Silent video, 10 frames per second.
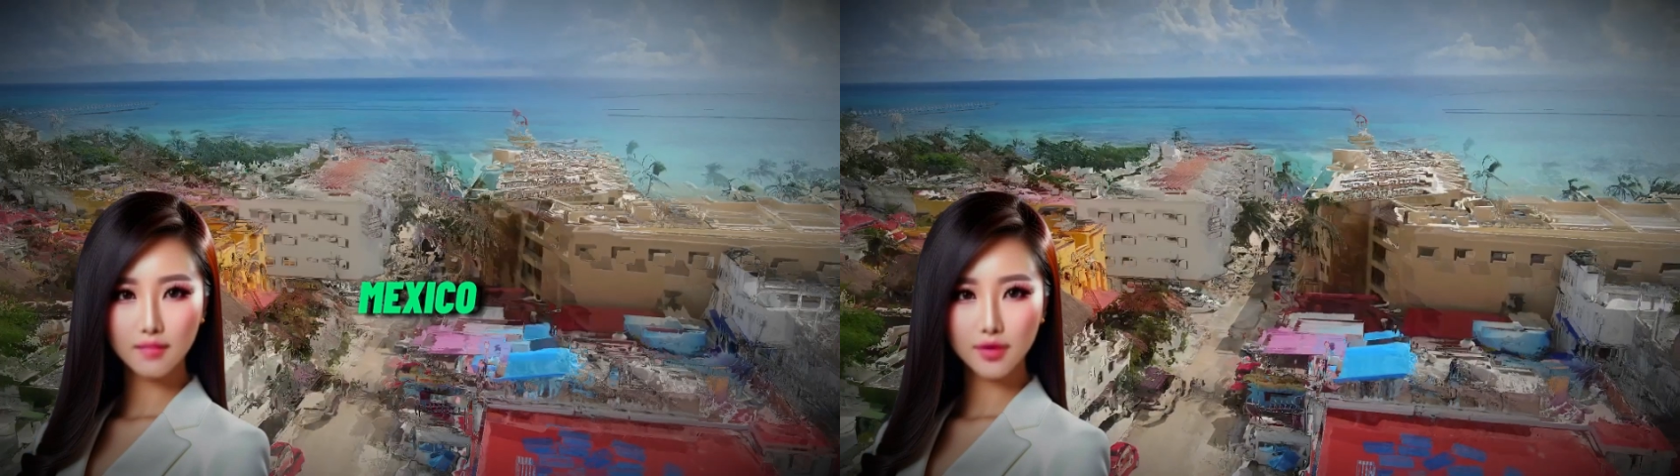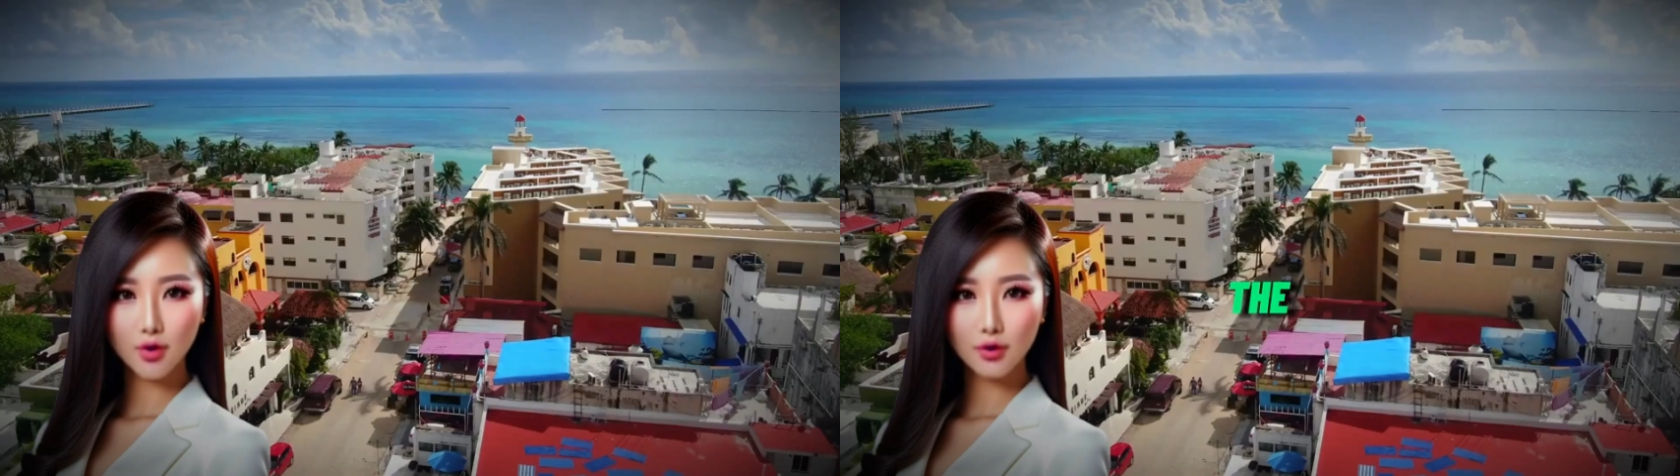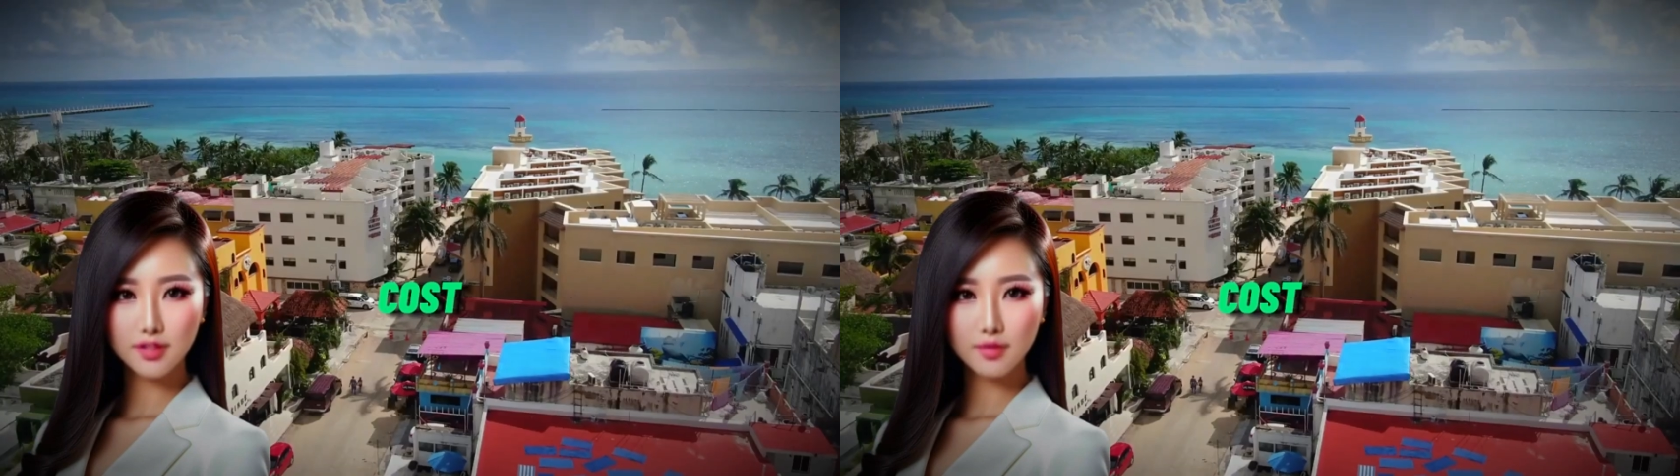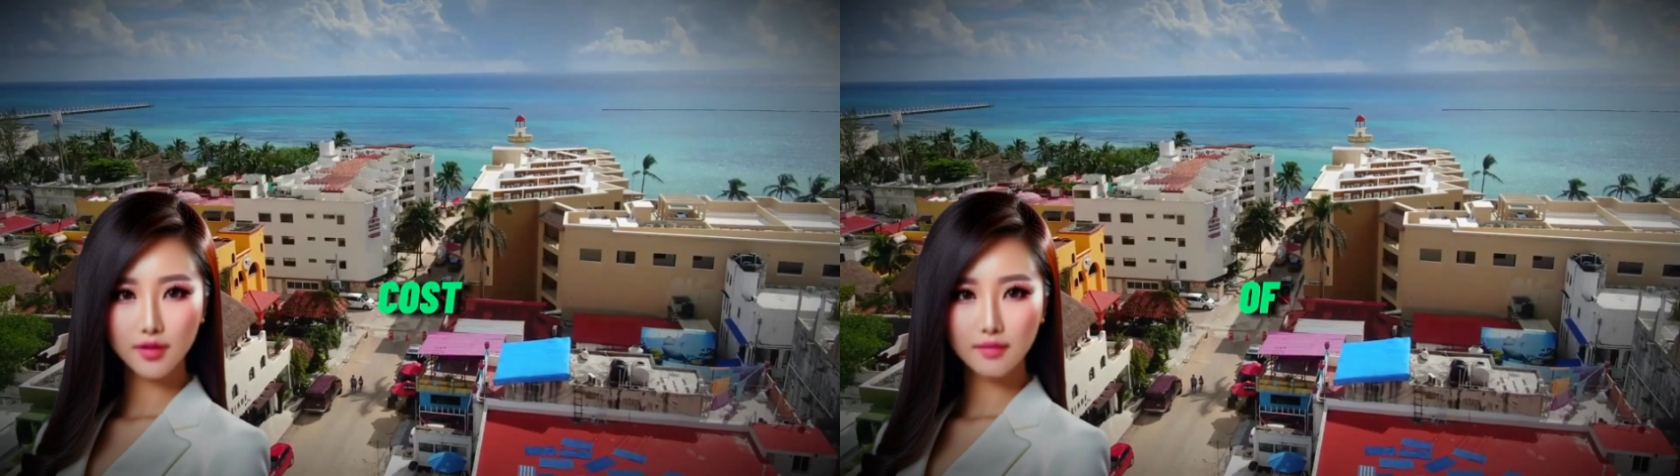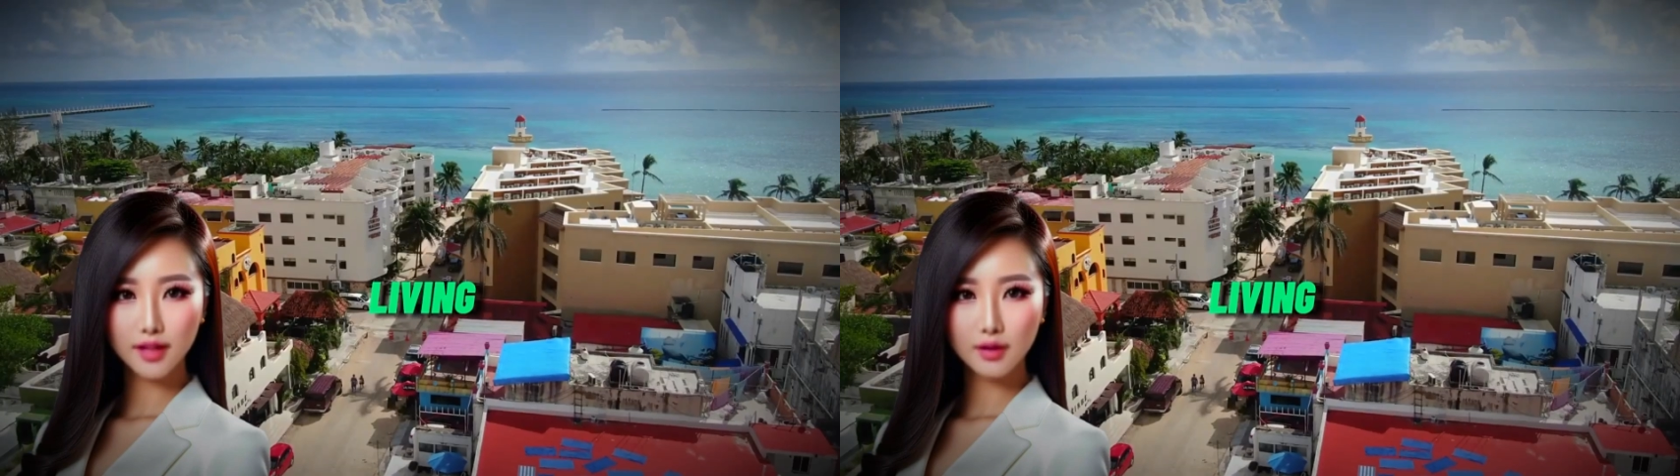The cost of
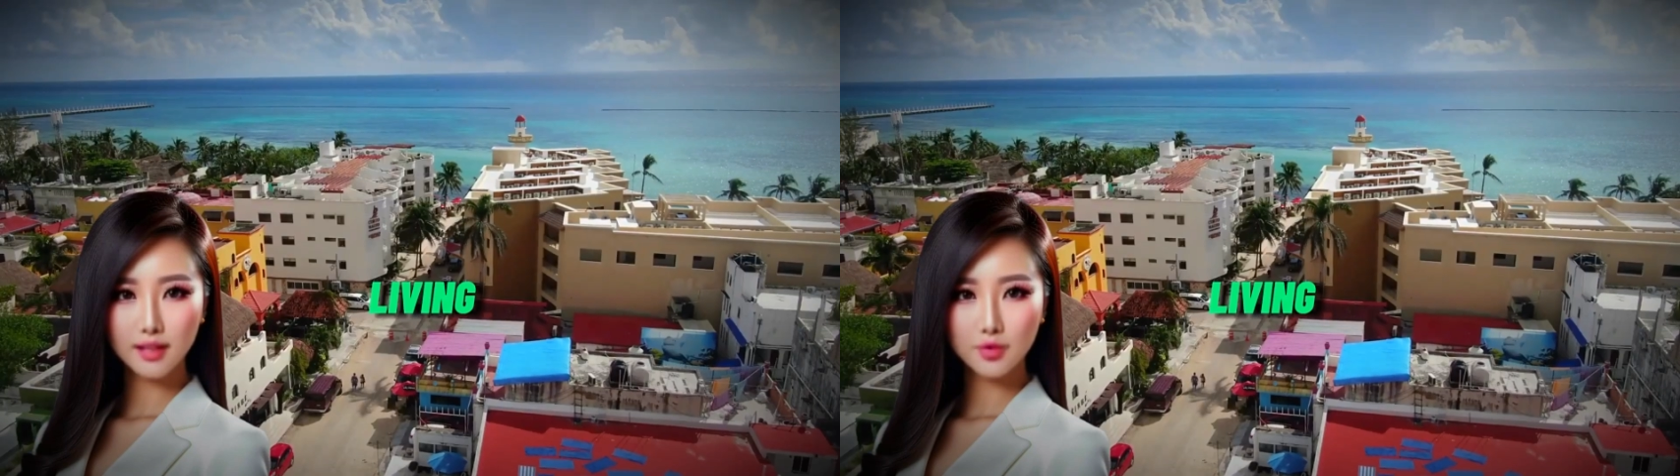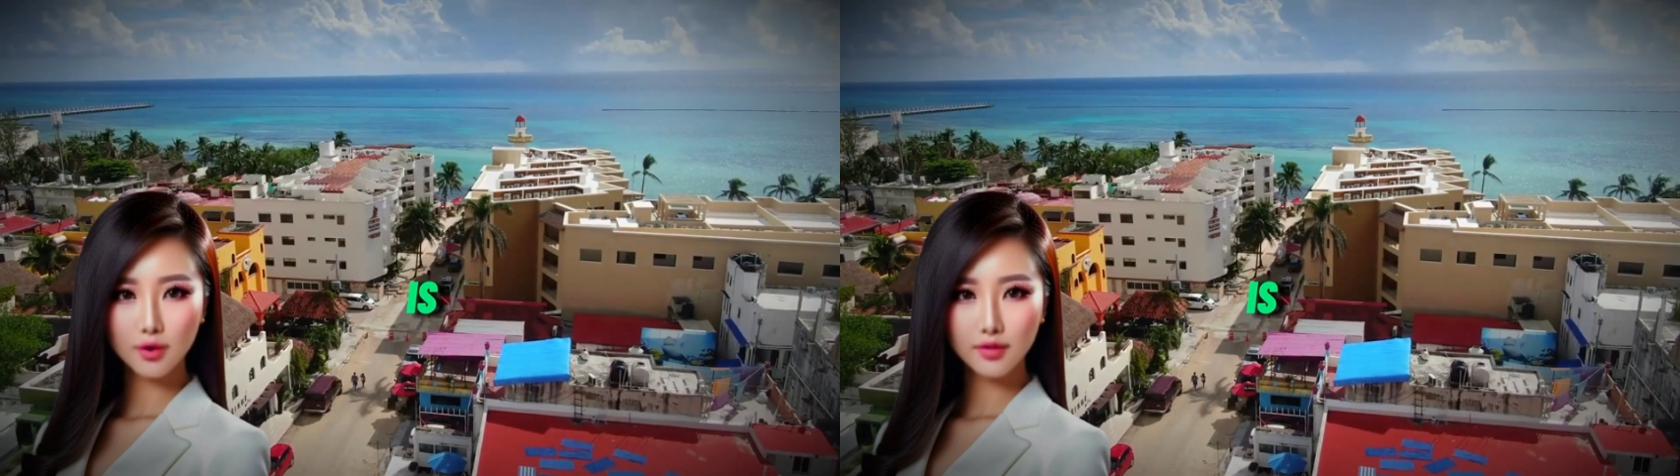living is one